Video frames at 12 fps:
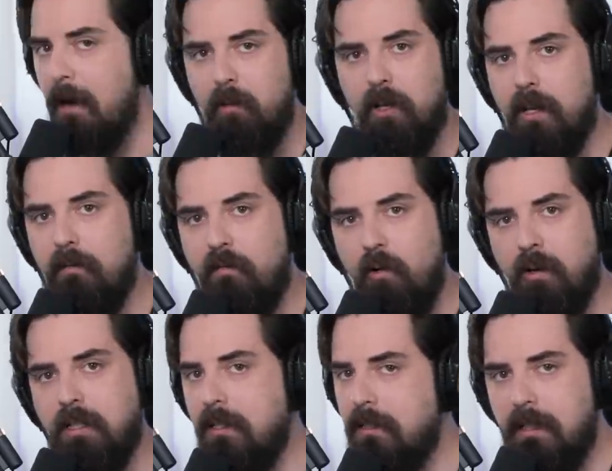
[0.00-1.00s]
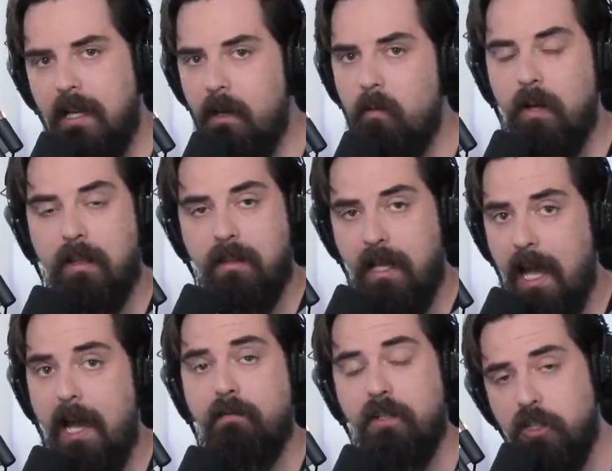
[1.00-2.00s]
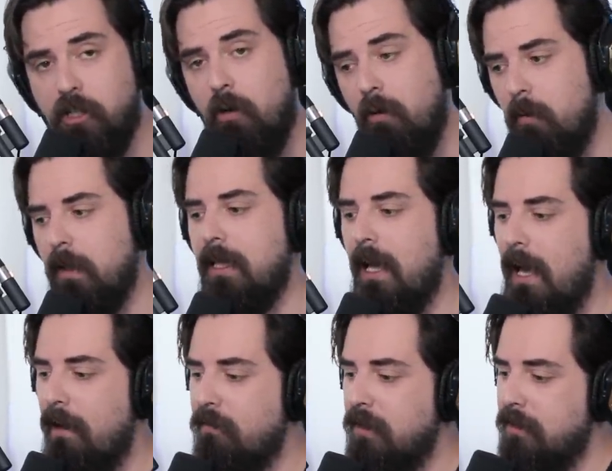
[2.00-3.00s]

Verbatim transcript: I'm looking forward to seeing what they have to show and what they have to